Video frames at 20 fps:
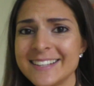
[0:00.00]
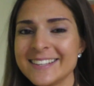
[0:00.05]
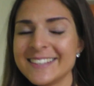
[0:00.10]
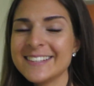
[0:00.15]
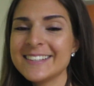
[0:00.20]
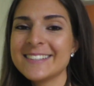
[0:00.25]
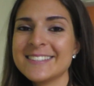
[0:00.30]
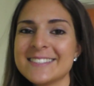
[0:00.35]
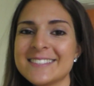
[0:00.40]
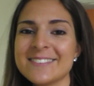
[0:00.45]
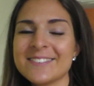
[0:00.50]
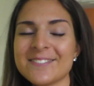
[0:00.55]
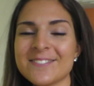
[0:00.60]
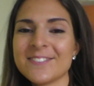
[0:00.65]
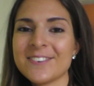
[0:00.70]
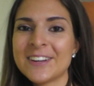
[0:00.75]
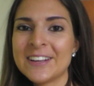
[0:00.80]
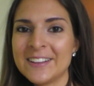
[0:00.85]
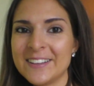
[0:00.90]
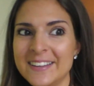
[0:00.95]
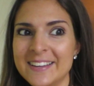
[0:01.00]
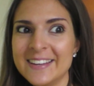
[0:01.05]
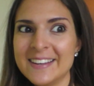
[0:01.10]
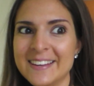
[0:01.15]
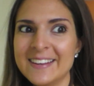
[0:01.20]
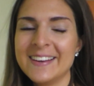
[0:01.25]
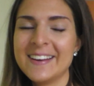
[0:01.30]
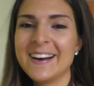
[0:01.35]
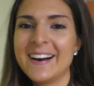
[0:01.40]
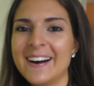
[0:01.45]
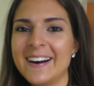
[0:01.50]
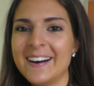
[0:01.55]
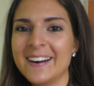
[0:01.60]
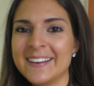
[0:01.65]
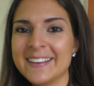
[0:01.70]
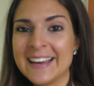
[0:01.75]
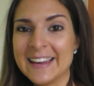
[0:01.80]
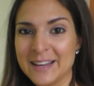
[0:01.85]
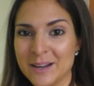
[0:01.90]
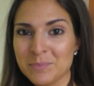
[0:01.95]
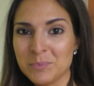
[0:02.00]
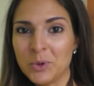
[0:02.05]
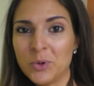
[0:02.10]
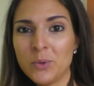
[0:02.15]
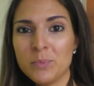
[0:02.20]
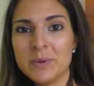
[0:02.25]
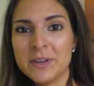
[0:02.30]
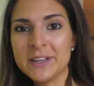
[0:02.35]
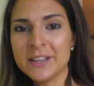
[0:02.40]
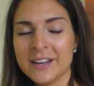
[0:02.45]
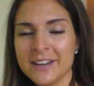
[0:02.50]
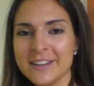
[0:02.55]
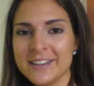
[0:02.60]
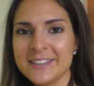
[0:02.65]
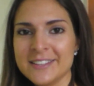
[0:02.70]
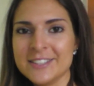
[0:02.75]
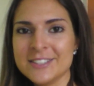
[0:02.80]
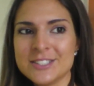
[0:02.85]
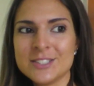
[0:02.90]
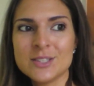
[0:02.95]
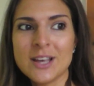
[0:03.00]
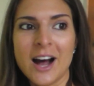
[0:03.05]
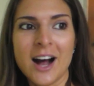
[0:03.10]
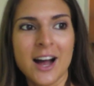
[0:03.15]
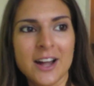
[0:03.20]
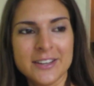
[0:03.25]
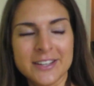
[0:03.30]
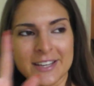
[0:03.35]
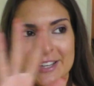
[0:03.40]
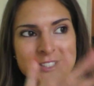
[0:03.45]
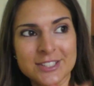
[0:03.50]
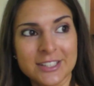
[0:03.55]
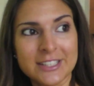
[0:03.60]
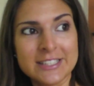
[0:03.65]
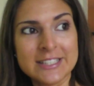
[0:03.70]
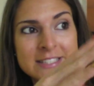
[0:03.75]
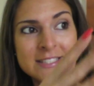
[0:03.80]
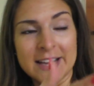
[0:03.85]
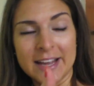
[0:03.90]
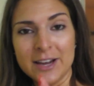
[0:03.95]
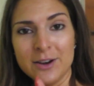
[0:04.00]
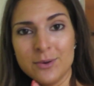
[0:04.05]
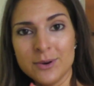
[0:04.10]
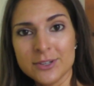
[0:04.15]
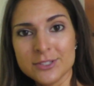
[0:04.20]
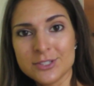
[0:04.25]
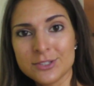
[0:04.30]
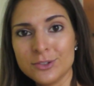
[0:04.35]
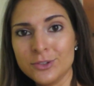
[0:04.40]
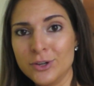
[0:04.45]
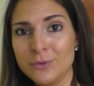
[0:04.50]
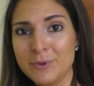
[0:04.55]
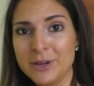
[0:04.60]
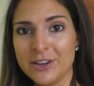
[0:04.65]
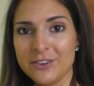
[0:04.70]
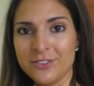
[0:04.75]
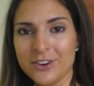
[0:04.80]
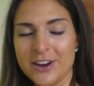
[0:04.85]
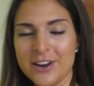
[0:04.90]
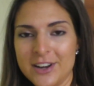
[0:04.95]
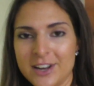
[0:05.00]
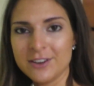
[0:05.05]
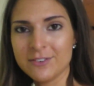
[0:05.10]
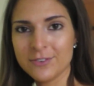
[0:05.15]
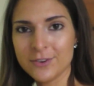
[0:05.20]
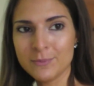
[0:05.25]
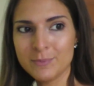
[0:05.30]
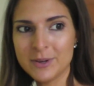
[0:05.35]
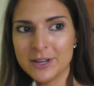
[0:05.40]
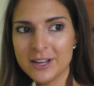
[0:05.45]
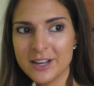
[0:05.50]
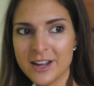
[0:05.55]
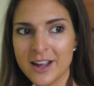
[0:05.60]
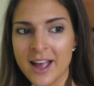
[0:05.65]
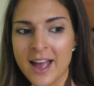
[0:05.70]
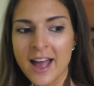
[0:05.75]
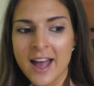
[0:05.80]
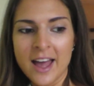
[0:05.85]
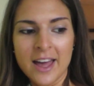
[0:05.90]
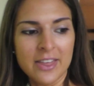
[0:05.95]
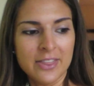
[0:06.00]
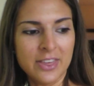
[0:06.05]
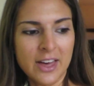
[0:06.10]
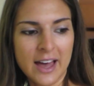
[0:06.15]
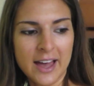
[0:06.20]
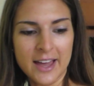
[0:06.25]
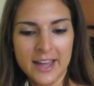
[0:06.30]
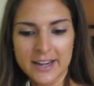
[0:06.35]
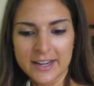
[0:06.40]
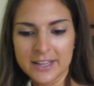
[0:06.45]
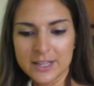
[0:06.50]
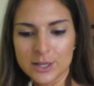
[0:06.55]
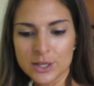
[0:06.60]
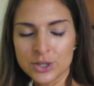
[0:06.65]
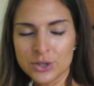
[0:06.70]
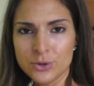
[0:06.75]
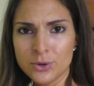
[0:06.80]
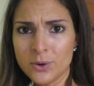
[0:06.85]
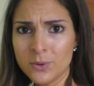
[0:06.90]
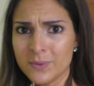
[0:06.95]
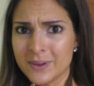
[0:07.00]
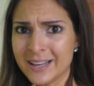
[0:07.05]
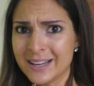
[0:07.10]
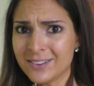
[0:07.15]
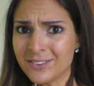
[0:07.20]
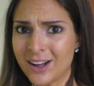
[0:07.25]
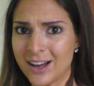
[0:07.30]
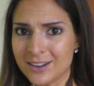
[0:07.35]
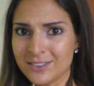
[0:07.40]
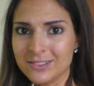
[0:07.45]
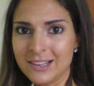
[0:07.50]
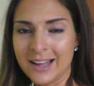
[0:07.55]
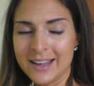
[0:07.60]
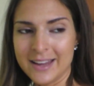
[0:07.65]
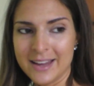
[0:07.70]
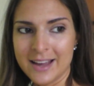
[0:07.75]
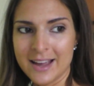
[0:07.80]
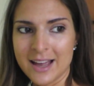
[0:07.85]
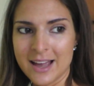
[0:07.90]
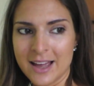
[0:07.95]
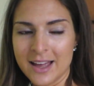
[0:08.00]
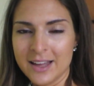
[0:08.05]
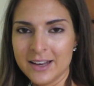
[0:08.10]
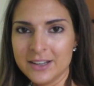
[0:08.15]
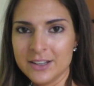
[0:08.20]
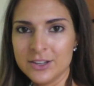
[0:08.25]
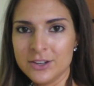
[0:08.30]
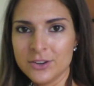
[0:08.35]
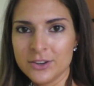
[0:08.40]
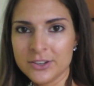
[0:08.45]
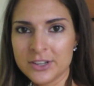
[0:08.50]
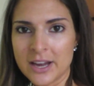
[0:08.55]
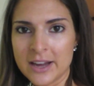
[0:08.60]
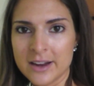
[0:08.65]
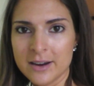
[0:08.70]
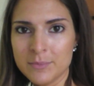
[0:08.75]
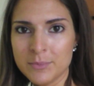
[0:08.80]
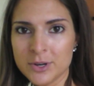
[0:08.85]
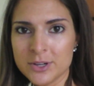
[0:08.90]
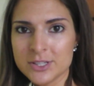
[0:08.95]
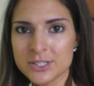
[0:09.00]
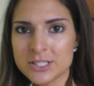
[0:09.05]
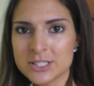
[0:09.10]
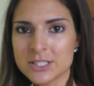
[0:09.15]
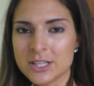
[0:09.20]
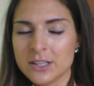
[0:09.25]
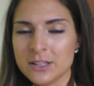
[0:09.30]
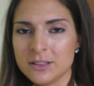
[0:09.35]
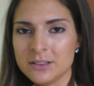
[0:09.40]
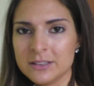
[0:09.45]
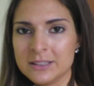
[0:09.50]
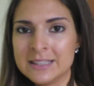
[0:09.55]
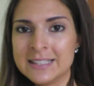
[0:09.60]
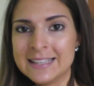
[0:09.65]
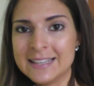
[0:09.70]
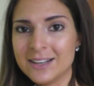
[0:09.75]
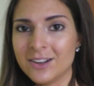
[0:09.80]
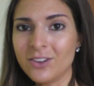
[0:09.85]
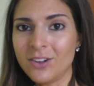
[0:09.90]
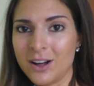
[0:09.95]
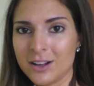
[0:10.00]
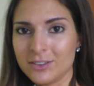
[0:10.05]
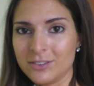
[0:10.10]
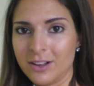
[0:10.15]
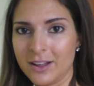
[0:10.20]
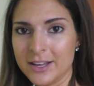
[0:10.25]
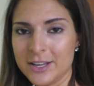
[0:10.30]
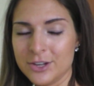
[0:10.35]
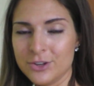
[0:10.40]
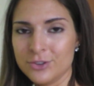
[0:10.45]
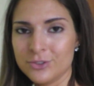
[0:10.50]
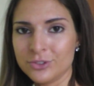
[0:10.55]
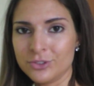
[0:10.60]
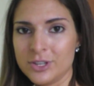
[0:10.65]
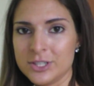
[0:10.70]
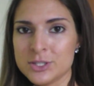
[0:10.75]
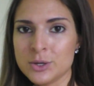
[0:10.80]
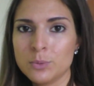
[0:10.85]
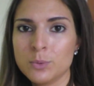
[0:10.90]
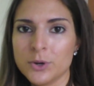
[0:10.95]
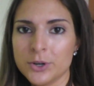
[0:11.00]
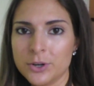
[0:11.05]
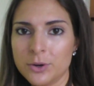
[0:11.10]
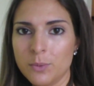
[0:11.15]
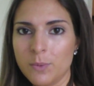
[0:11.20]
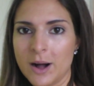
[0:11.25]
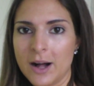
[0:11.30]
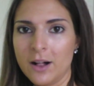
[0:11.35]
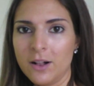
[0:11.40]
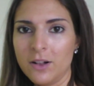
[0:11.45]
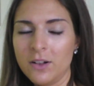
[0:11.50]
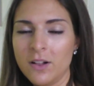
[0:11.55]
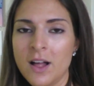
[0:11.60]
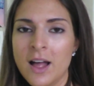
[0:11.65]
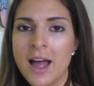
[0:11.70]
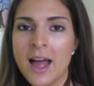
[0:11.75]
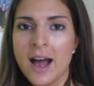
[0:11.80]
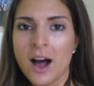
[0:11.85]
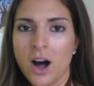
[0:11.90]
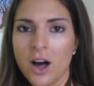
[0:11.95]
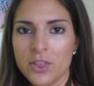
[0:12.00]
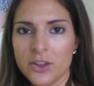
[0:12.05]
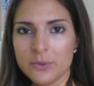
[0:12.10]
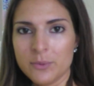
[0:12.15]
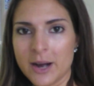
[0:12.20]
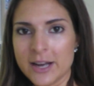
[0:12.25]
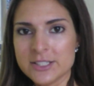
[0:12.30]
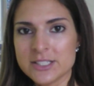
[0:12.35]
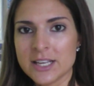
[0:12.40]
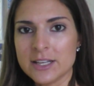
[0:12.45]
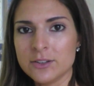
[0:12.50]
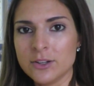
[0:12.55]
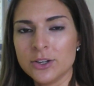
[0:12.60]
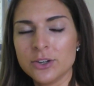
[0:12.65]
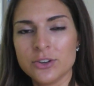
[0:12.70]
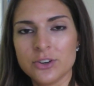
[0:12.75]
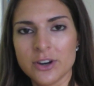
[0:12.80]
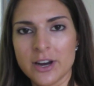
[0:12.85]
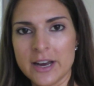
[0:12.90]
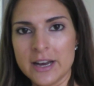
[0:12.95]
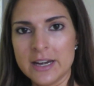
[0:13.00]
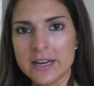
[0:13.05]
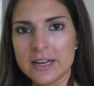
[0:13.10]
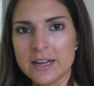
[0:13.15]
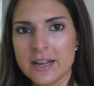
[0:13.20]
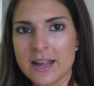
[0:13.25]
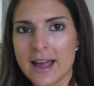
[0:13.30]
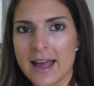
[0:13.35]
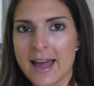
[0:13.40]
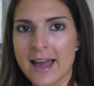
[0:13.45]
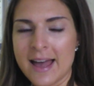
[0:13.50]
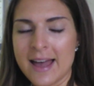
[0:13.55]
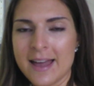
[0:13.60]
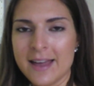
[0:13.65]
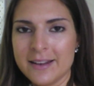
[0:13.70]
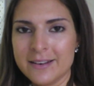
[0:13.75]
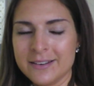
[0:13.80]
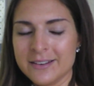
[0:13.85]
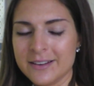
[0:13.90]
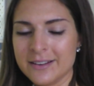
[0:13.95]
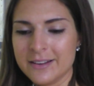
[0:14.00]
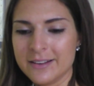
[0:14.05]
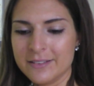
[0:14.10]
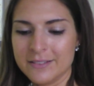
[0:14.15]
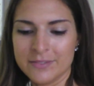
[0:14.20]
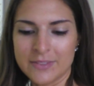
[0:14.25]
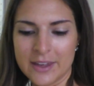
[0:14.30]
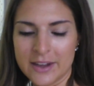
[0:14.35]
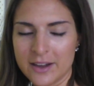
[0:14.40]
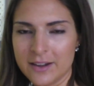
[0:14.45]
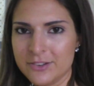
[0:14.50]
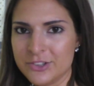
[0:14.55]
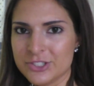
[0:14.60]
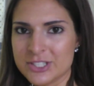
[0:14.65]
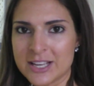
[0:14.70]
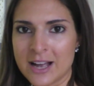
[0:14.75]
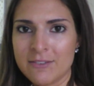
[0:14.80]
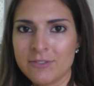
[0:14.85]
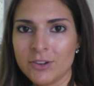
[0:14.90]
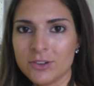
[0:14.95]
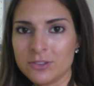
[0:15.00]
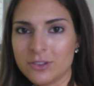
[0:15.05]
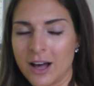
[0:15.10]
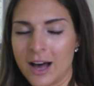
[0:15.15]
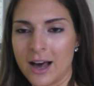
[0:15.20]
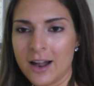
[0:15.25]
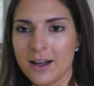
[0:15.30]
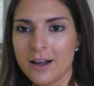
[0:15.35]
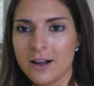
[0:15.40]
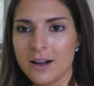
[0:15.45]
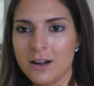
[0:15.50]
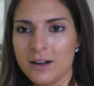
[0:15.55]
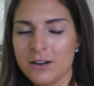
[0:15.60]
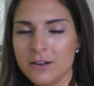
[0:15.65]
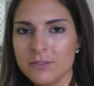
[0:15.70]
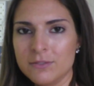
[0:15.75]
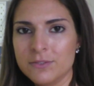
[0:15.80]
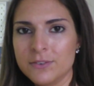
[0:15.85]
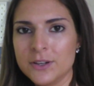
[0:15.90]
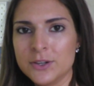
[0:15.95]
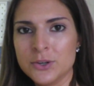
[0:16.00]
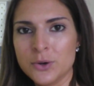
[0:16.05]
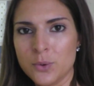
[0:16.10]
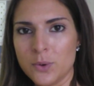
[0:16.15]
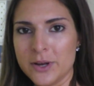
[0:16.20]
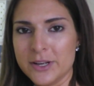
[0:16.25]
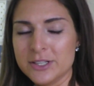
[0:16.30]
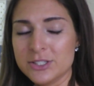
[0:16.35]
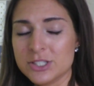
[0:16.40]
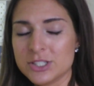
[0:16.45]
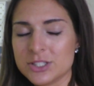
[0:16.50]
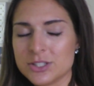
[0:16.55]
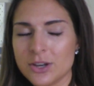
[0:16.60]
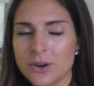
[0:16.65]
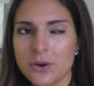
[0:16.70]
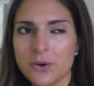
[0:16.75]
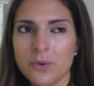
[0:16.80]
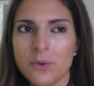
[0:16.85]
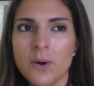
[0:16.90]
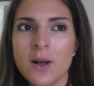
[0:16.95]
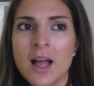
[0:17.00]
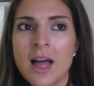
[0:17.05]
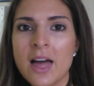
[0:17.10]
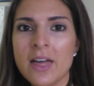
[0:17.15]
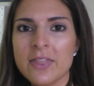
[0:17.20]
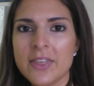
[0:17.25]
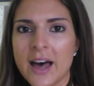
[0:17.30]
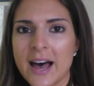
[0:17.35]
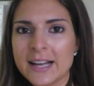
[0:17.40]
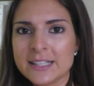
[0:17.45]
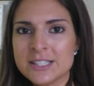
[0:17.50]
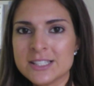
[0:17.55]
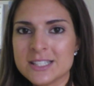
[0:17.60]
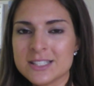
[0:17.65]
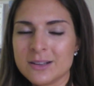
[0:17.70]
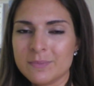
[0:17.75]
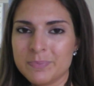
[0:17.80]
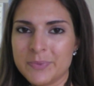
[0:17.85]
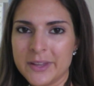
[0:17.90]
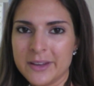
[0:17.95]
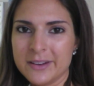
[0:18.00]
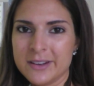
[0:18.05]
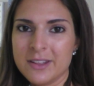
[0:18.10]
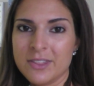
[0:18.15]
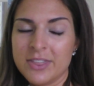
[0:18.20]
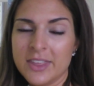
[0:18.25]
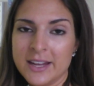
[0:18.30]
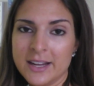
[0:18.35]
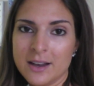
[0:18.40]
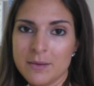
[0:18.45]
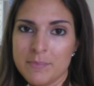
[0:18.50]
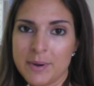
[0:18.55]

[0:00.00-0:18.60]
is really a gamble because on days like today where it's gloomy and raining for me, then you don't get a lot of light, and your cameras need a lot of light usually to work well. Otherwise they look grainy and they just have a lot of noise. So that's something to think